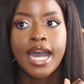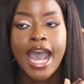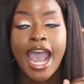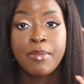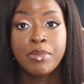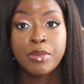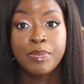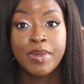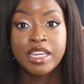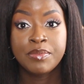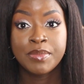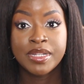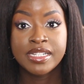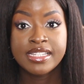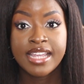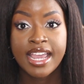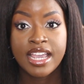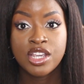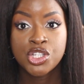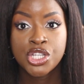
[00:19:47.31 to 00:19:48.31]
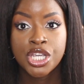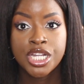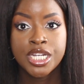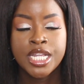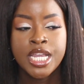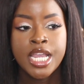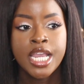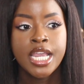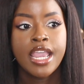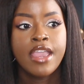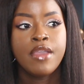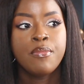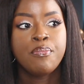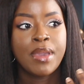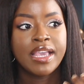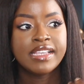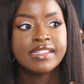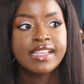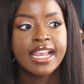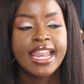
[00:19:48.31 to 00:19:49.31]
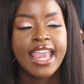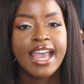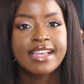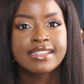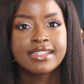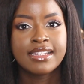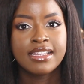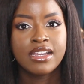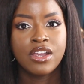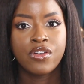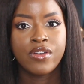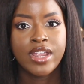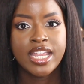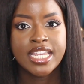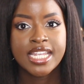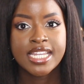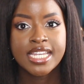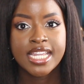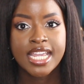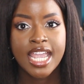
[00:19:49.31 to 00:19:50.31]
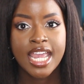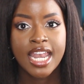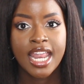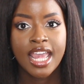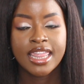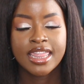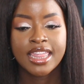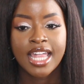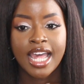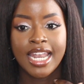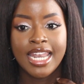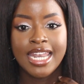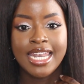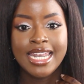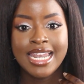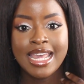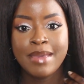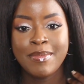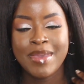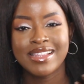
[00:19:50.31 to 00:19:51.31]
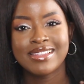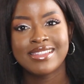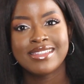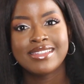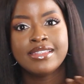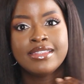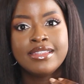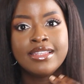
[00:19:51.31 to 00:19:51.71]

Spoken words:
hyperpigmentation. It basically has an ingredient in it that limits